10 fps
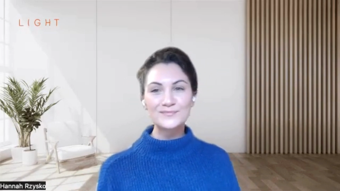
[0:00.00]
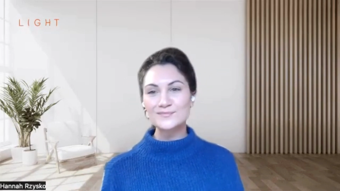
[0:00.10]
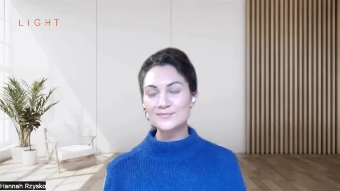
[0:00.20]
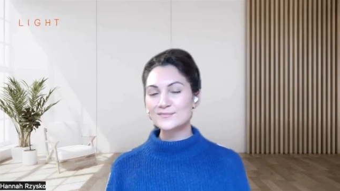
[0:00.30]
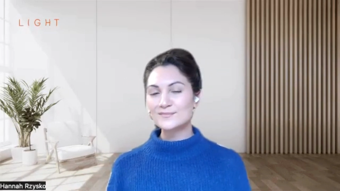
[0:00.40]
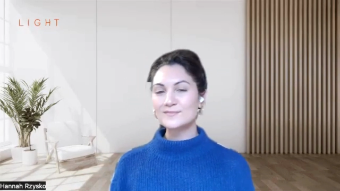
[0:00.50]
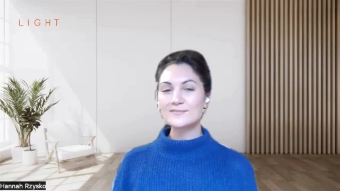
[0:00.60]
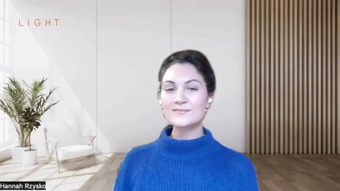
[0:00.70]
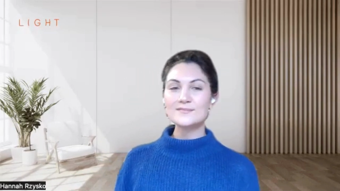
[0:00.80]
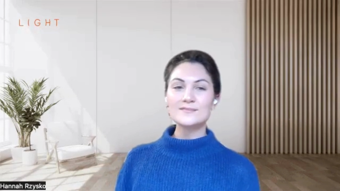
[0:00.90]

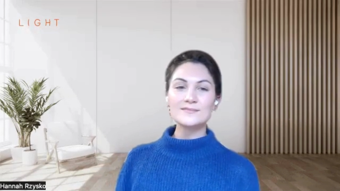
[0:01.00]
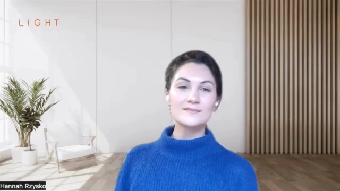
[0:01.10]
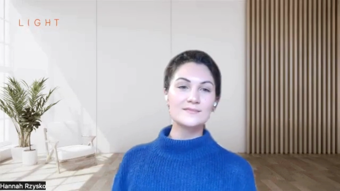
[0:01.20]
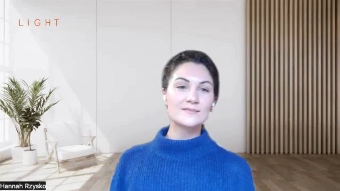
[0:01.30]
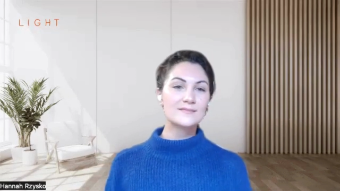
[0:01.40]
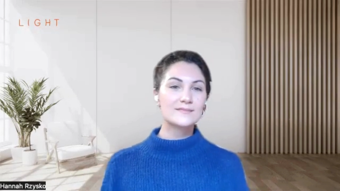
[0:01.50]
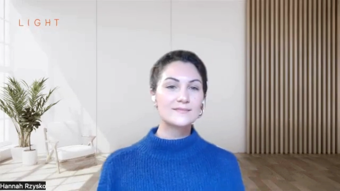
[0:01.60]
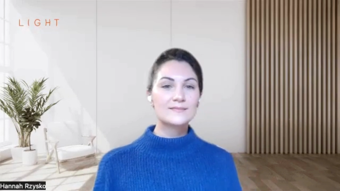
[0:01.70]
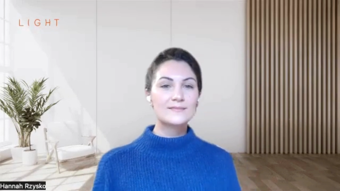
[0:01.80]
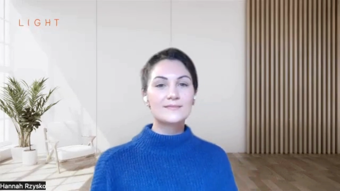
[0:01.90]

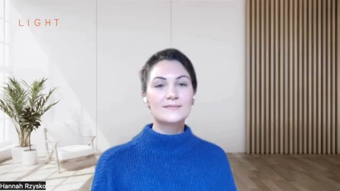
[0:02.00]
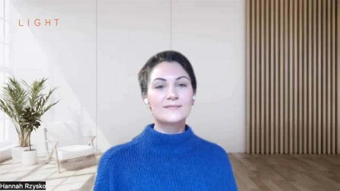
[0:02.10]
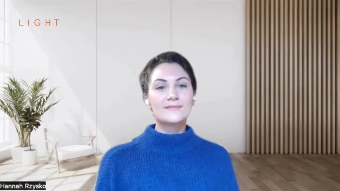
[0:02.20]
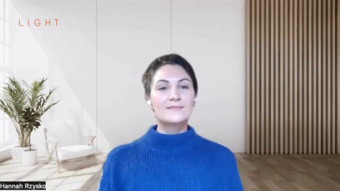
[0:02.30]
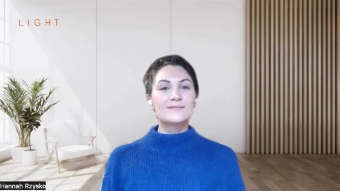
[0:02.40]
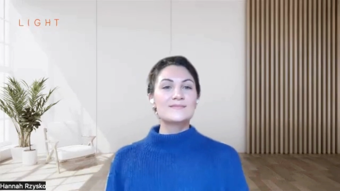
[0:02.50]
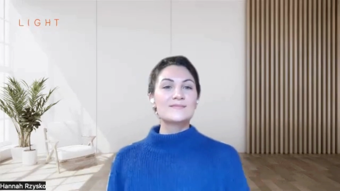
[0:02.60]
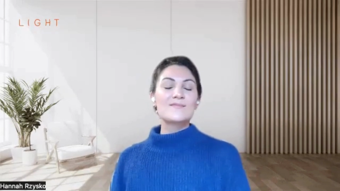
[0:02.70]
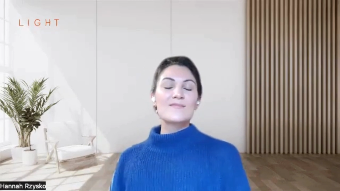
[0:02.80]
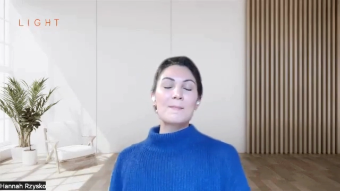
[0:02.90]

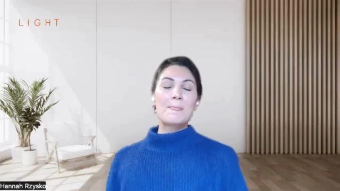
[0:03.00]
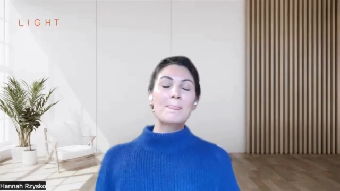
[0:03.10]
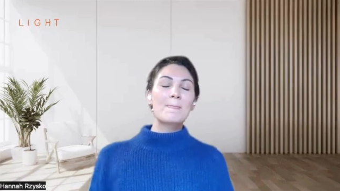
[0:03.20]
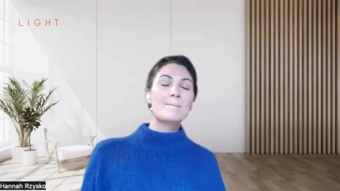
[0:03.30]
[no speech]